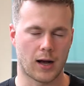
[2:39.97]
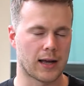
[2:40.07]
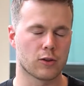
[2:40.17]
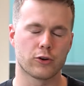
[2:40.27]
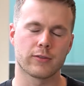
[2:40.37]

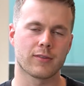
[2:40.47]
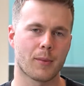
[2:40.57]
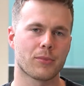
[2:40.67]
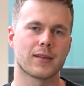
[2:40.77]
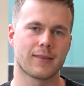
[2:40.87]
I learned
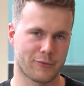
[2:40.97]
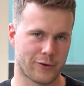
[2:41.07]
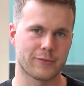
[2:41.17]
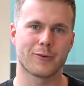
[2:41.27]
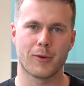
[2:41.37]
something
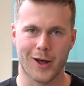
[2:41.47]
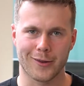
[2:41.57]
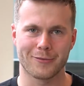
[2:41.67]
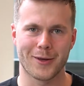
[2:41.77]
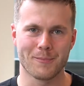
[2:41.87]
different from
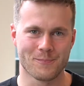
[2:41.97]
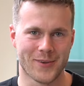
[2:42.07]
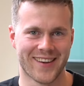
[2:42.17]
all of them.